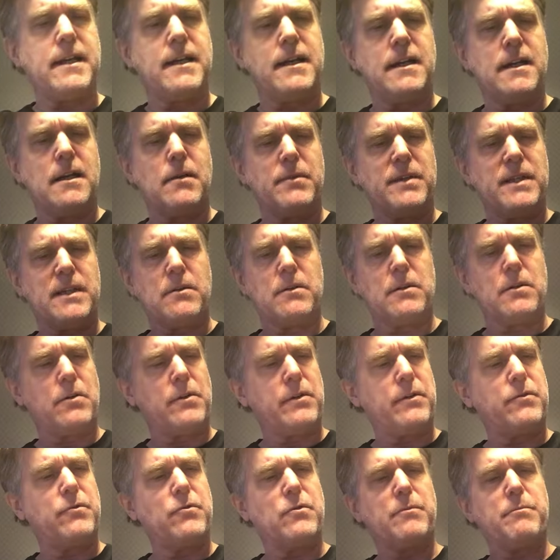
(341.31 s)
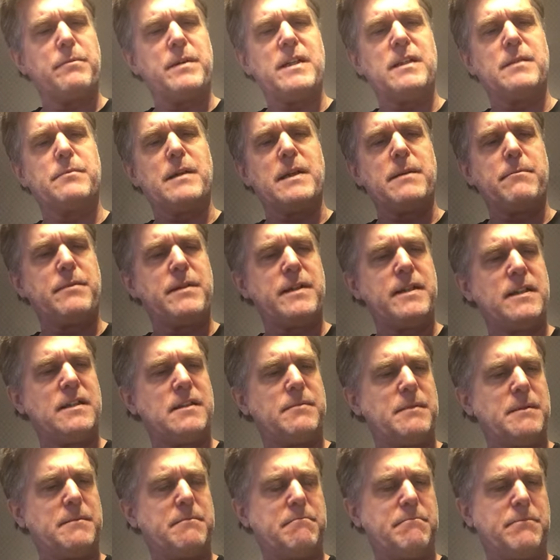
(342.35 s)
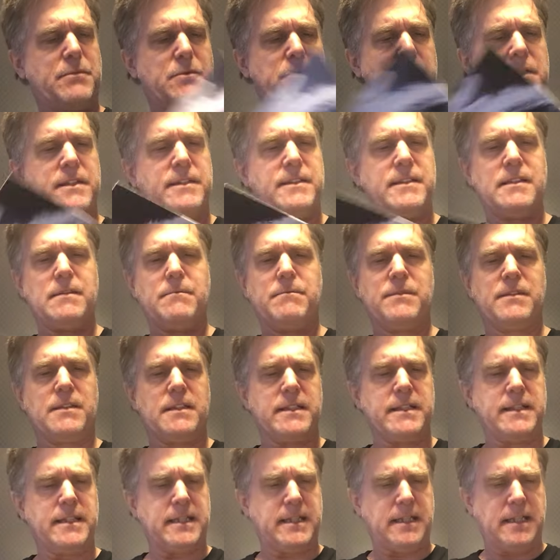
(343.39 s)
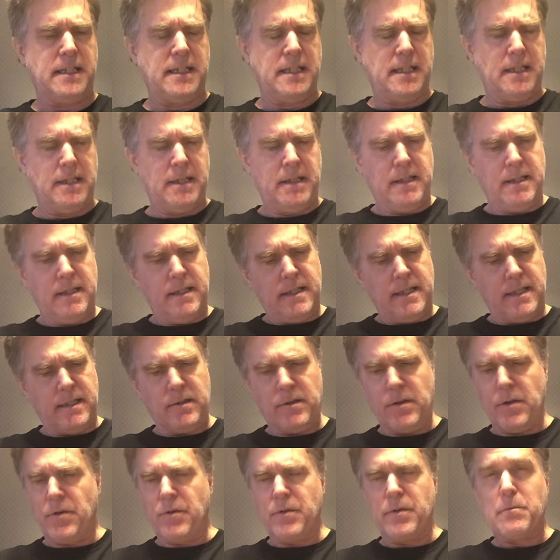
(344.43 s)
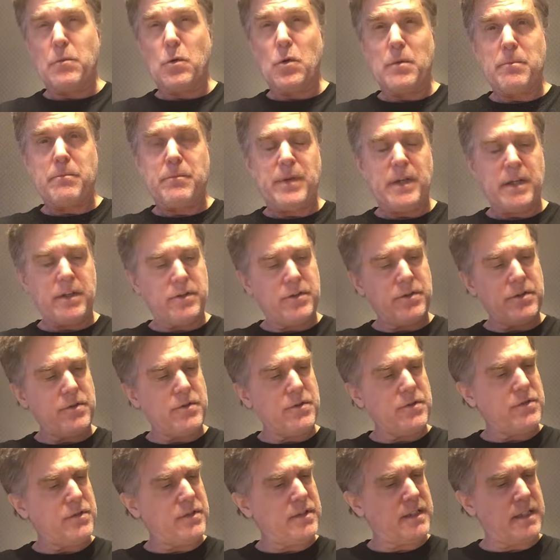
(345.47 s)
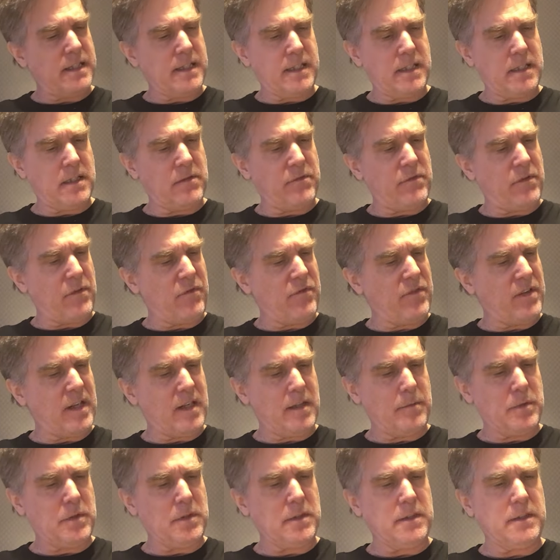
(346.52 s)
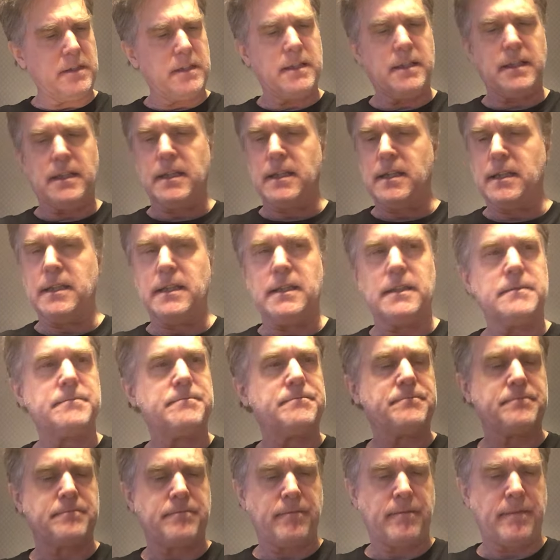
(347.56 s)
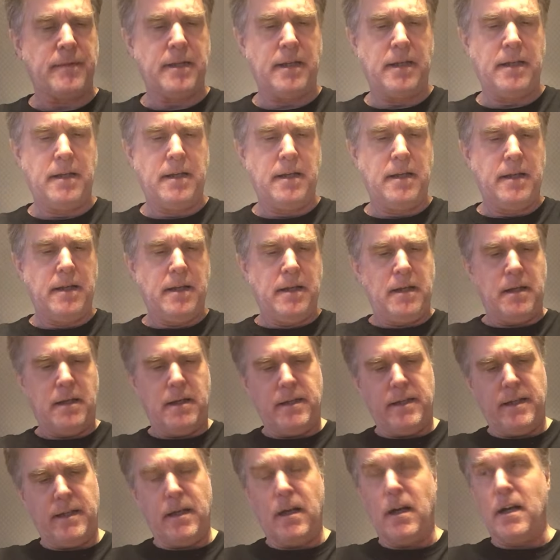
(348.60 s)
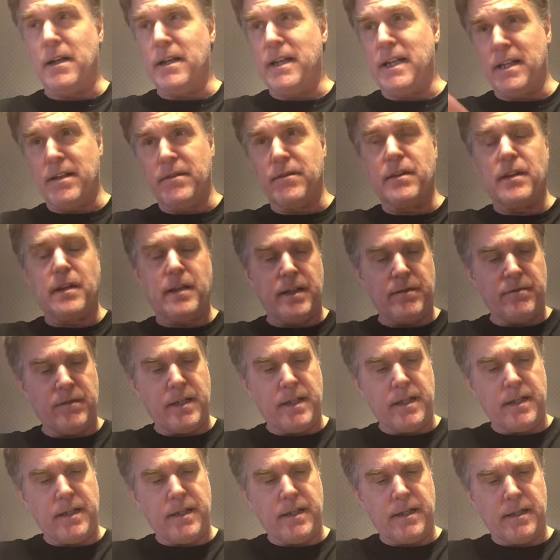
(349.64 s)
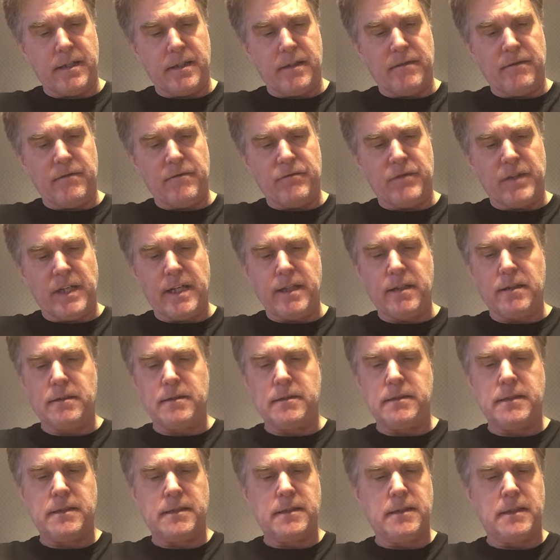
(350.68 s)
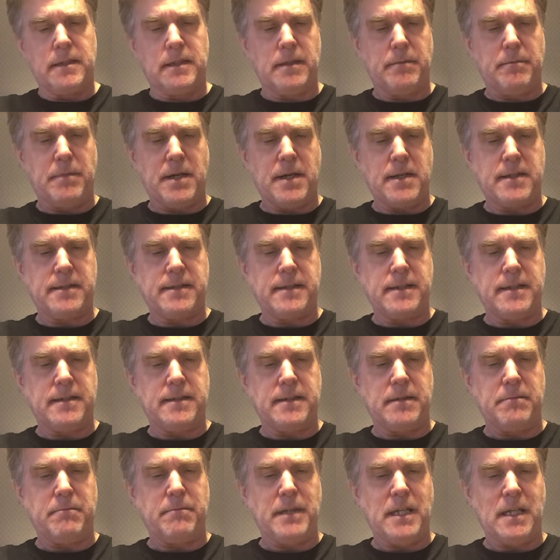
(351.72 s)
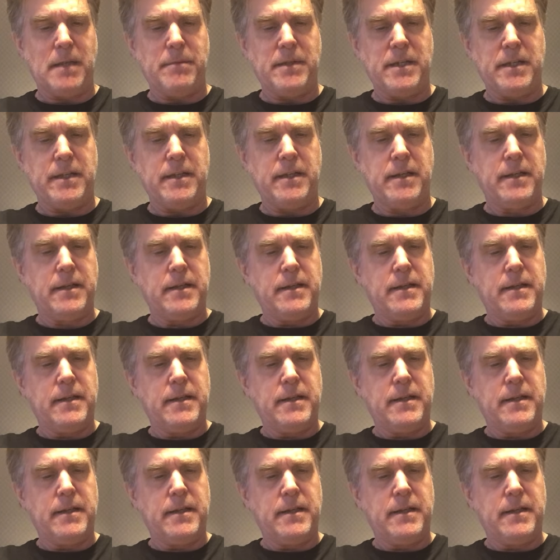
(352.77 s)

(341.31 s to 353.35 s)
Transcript: uh, without going through it piece by piece, but boy, it seems like I don't know, there are more pictures kind of available uh, uh in the, in the uh, vinyl uh, box set than maybe